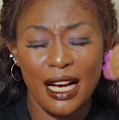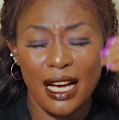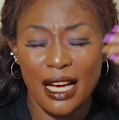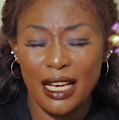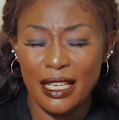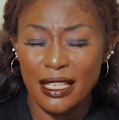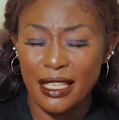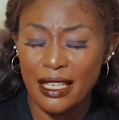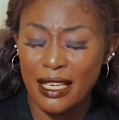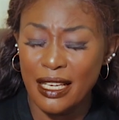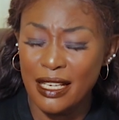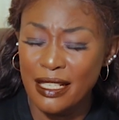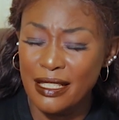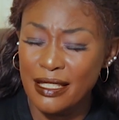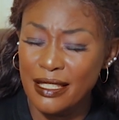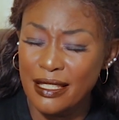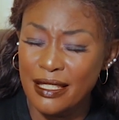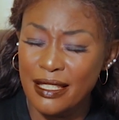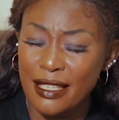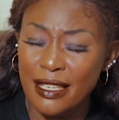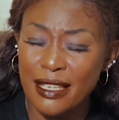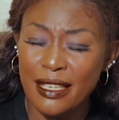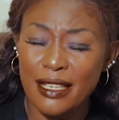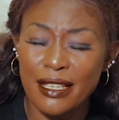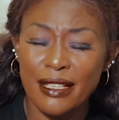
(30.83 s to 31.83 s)
I can
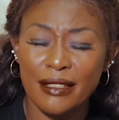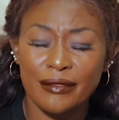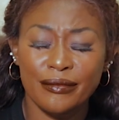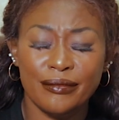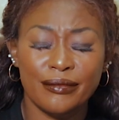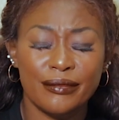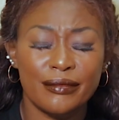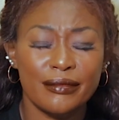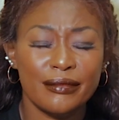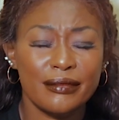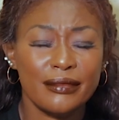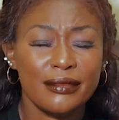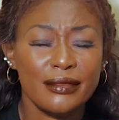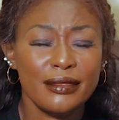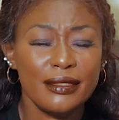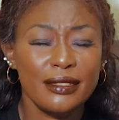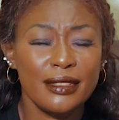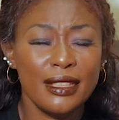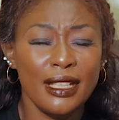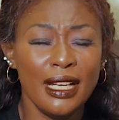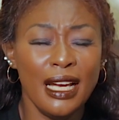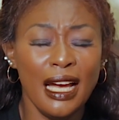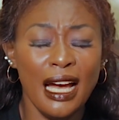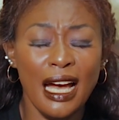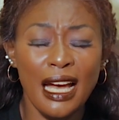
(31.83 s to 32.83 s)

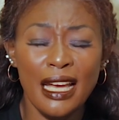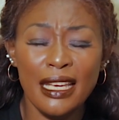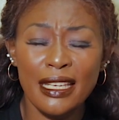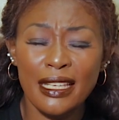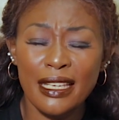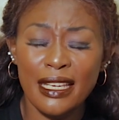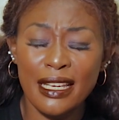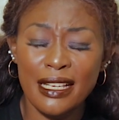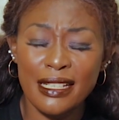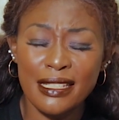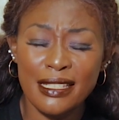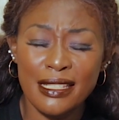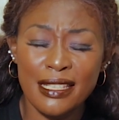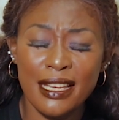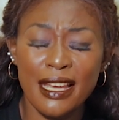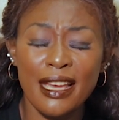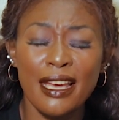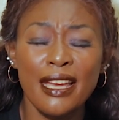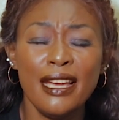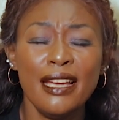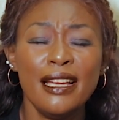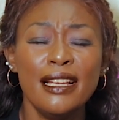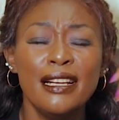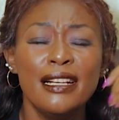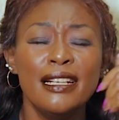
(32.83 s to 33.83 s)
see, I can
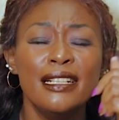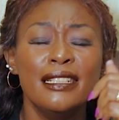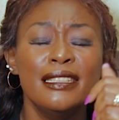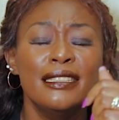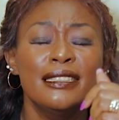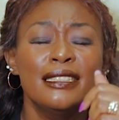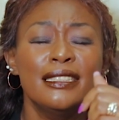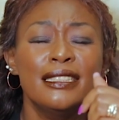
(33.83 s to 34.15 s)
tell,